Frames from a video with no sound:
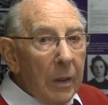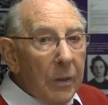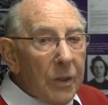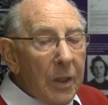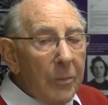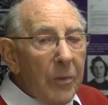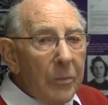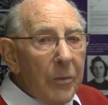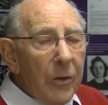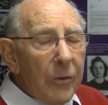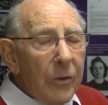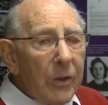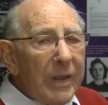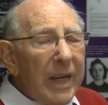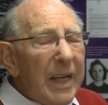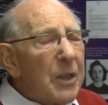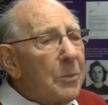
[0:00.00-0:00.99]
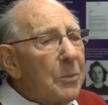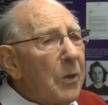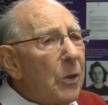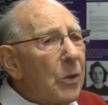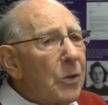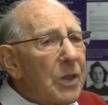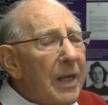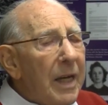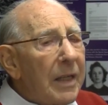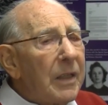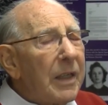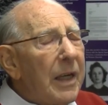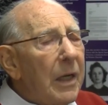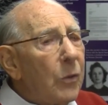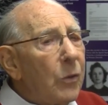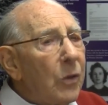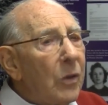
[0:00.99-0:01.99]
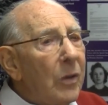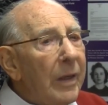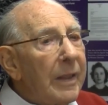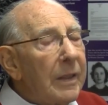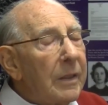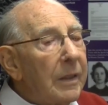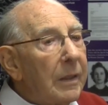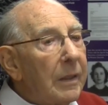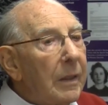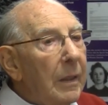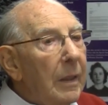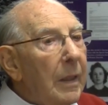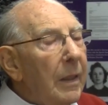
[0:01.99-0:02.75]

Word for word: some American experts had calculated